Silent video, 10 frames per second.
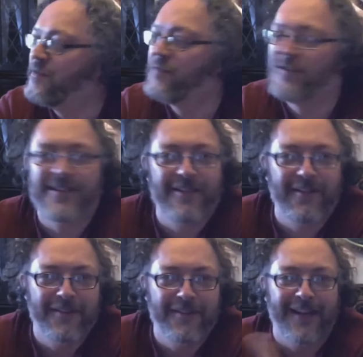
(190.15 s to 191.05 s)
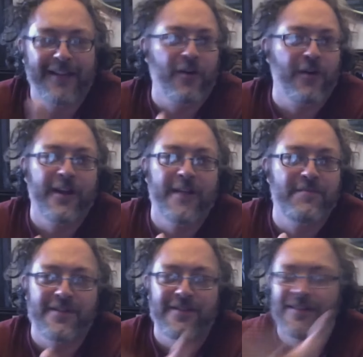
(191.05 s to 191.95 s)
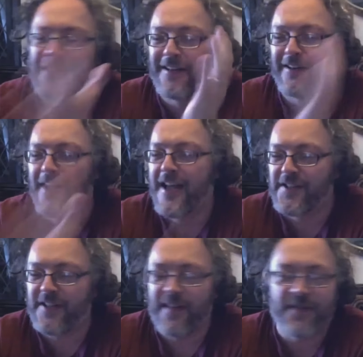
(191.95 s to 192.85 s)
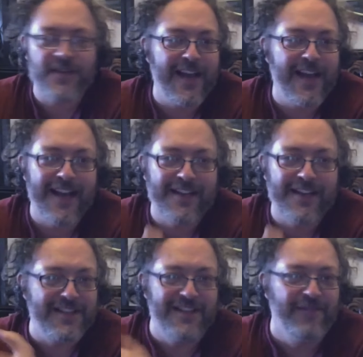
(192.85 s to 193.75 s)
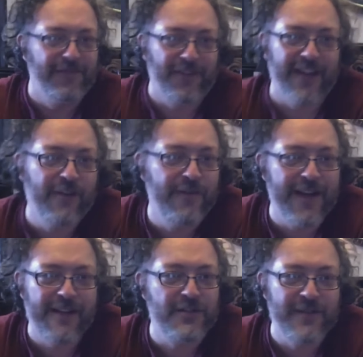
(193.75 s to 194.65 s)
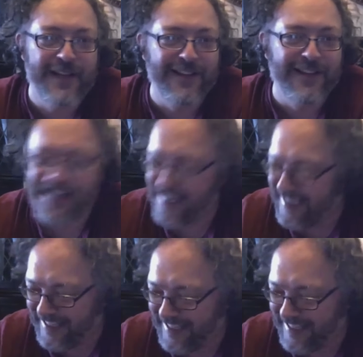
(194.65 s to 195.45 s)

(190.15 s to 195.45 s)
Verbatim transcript: was like Kirk Gibson and Steve Sachs and Fernando Valenzuela, you know,